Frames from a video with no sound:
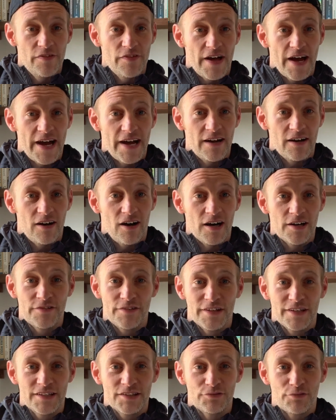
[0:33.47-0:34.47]
that I
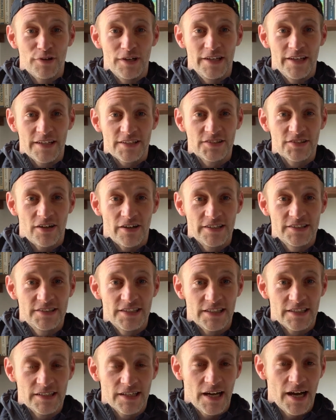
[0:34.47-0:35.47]
think is really
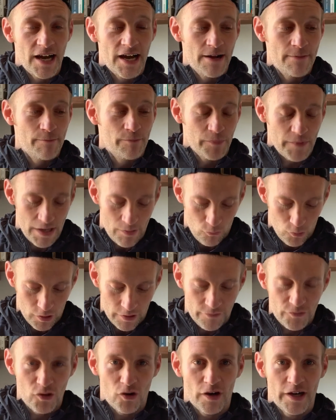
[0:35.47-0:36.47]
exciting. And what
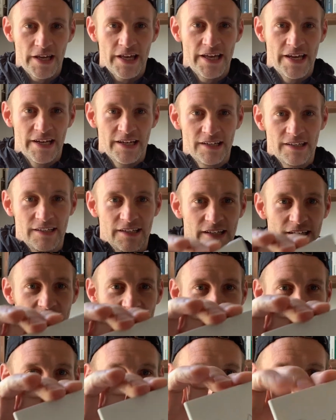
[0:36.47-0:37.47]
I've got here
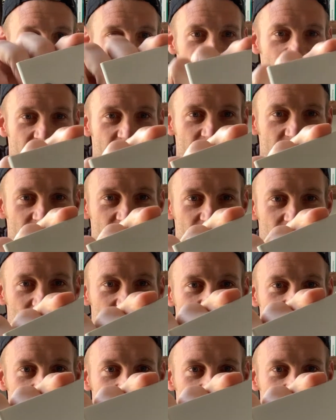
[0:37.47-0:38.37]
is